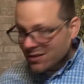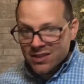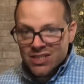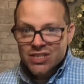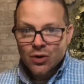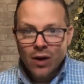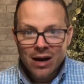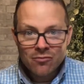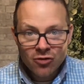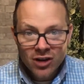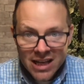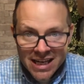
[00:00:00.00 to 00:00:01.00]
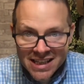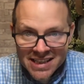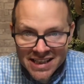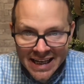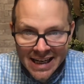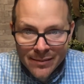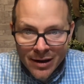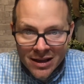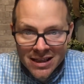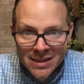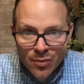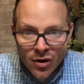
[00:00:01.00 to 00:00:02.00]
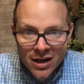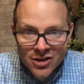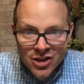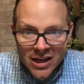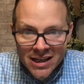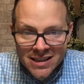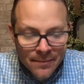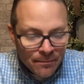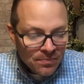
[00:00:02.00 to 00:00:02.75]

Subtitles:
So I'm really excited about this project.